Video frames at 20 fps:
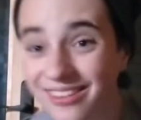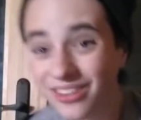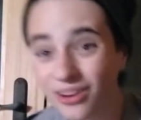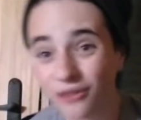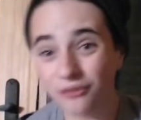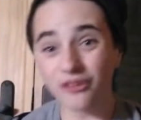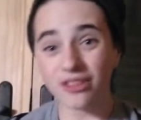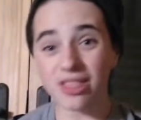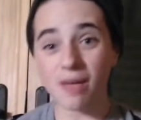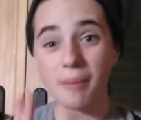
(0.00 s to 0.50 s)

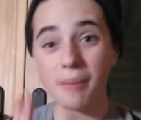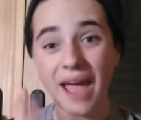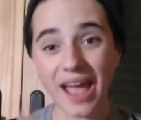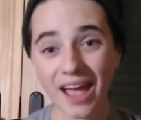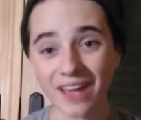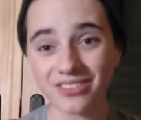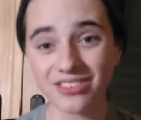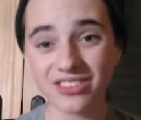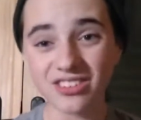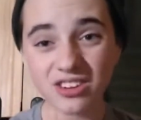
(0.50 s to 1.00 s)
So for the
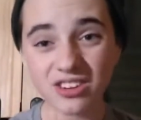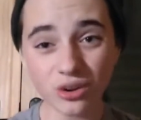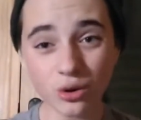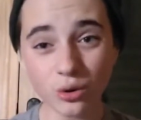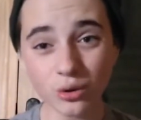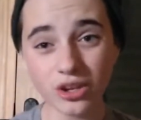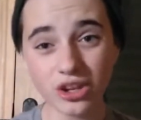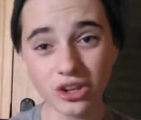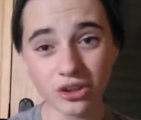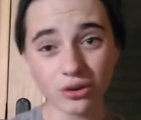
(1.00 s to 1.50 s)
past
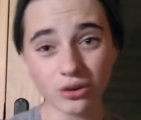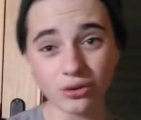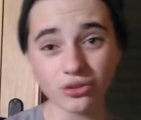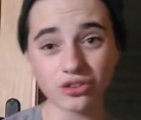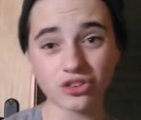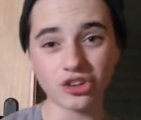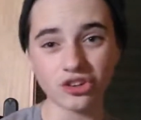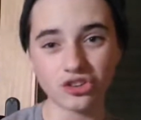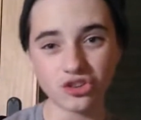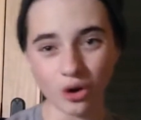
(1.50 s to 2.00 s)
two
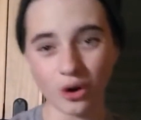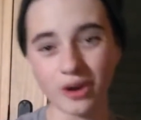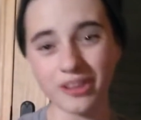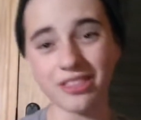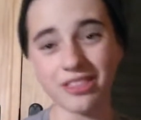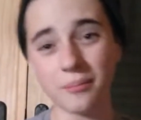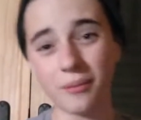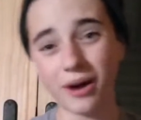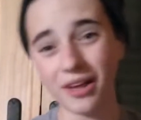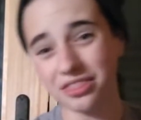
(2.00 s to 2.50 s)
years,
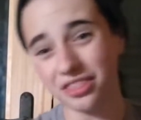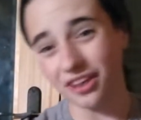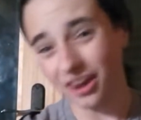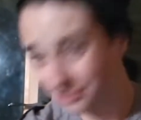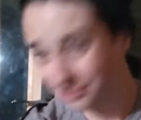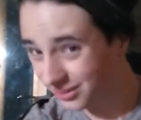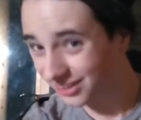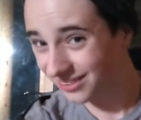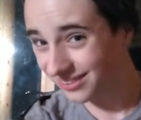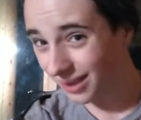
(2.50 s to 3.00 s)
during the month
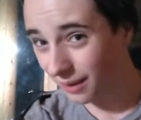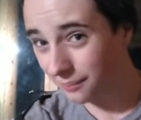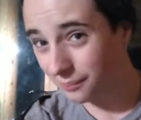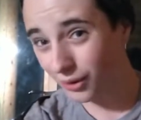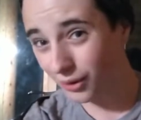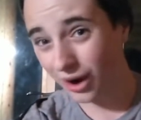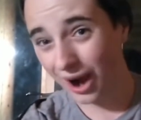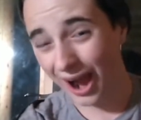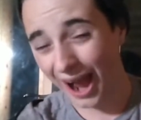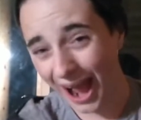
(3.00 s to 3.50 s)
of
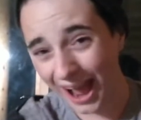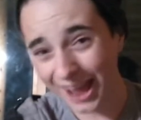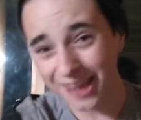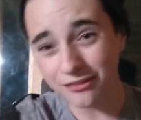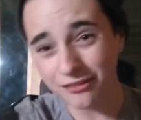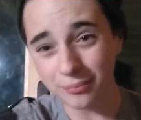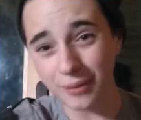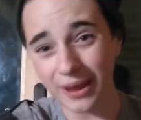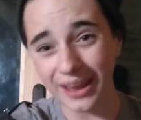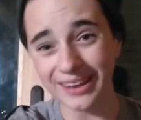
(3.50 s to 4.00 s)
December, I
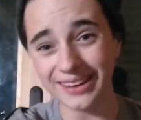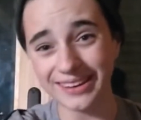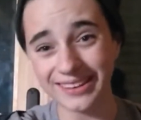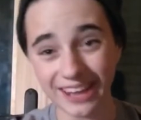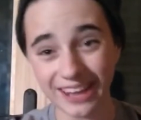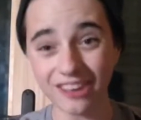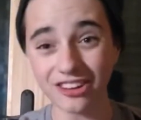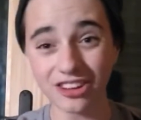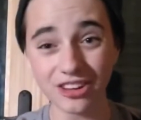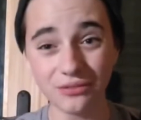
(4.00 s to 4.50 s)
have
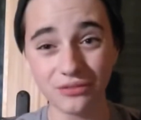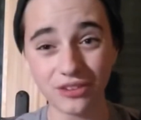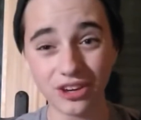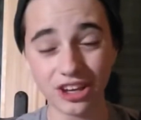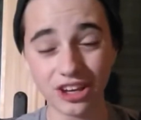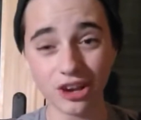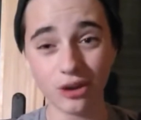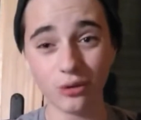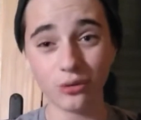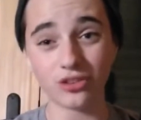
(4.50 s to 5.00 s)
made daily
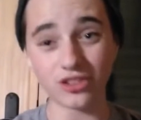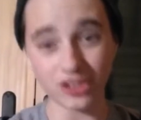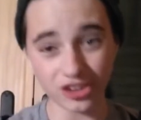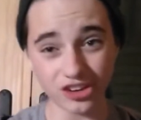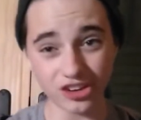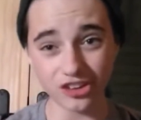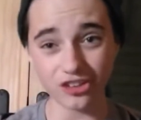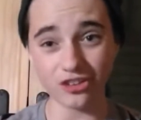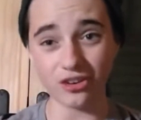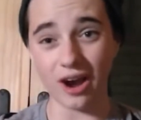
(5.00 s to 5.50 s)

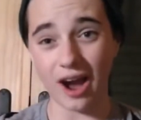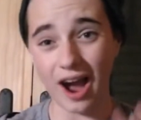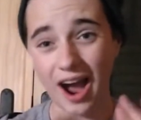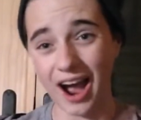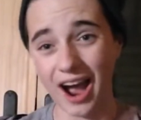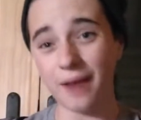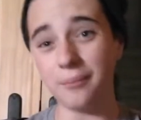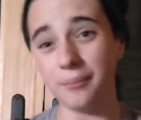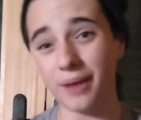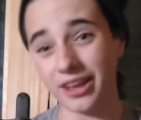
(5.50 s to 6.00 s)
videos here
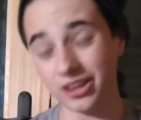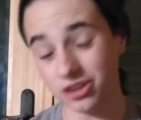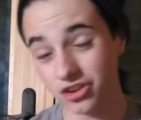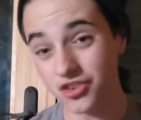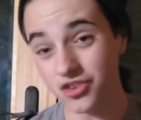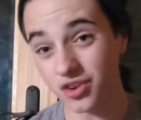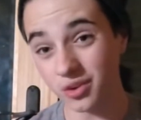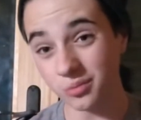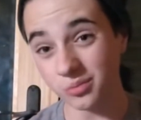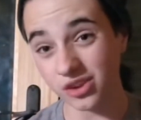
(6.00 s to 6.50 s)
on my
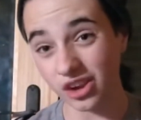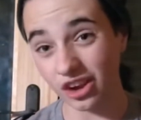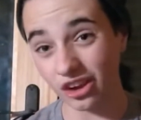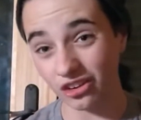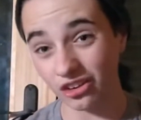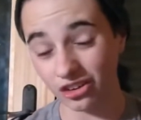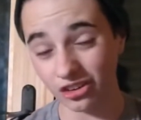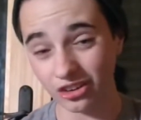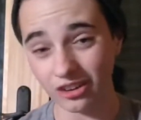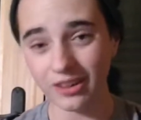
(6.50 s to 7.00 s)
YouTube
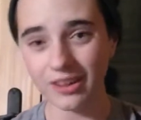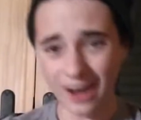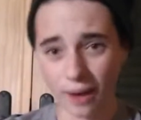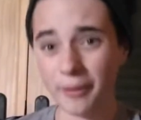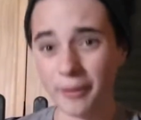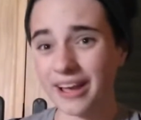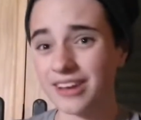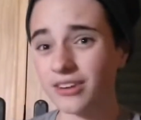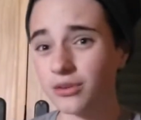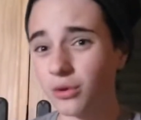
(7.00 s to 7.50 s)
channel.
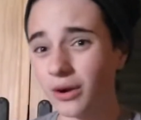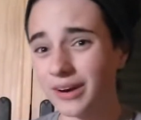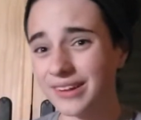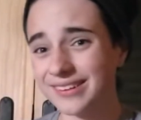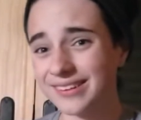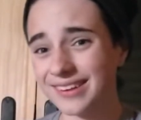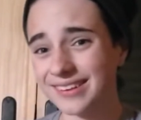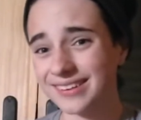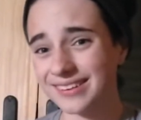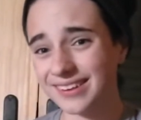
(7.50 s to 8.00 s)
Now back in
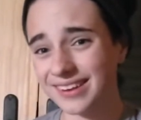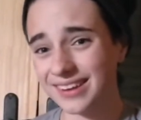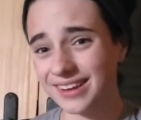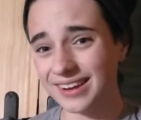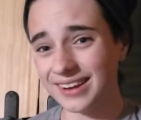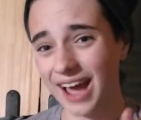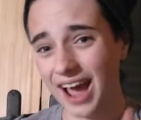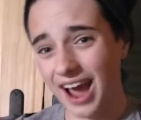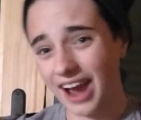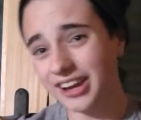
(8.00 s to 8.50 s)
twenty
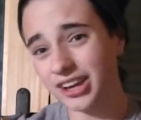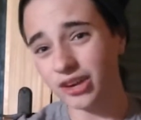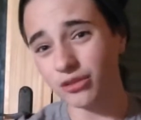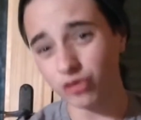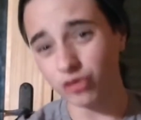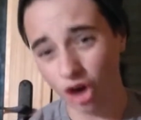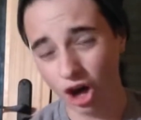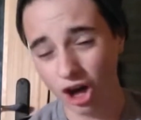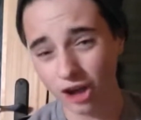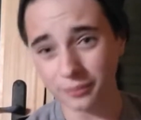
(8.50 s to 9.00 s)
sixteen, I
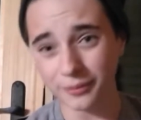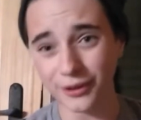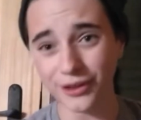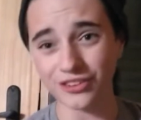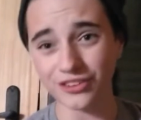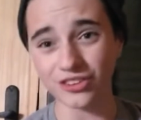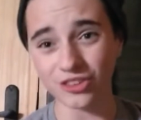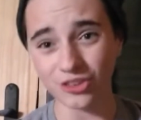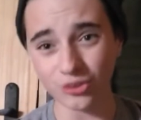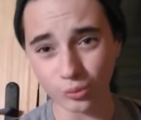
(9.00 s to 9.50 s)
did
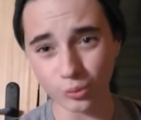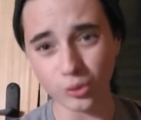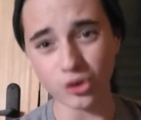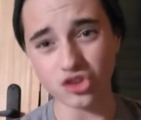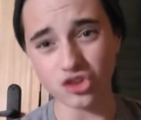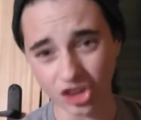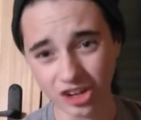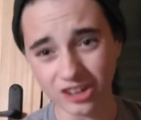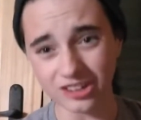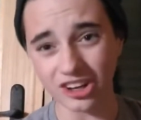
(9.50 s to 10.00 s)
Vlogmas,
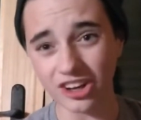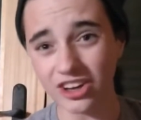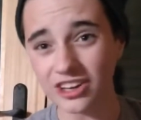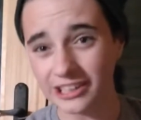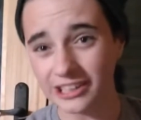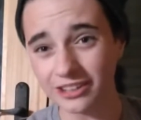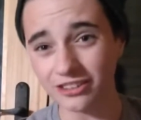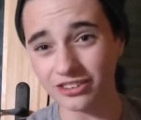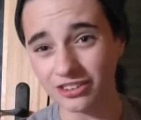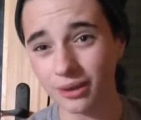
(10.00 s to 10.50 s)
which looked
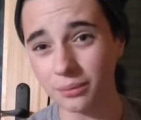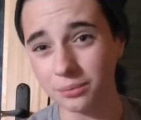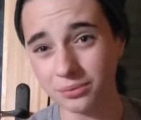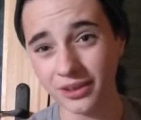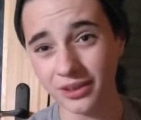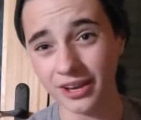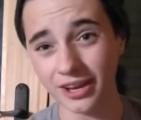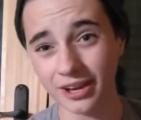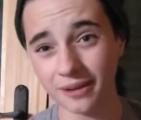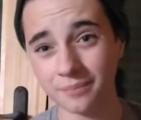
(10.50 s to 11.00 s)
a little
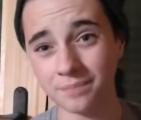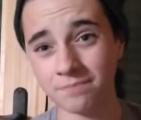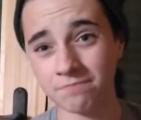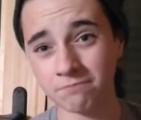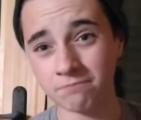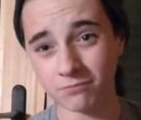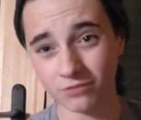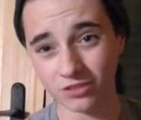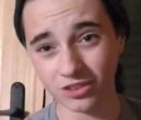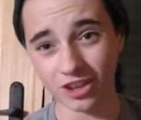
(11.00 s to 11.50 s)
something
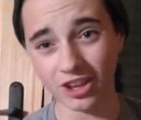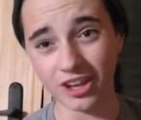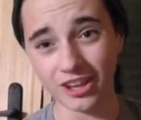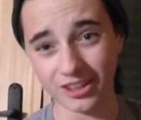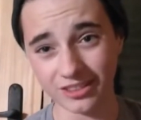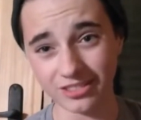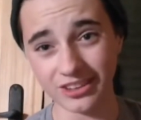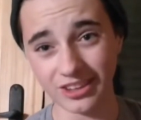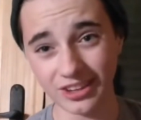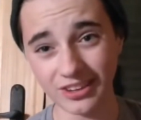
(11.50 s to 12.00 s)

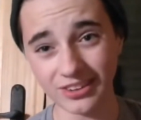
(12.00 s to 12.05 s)
like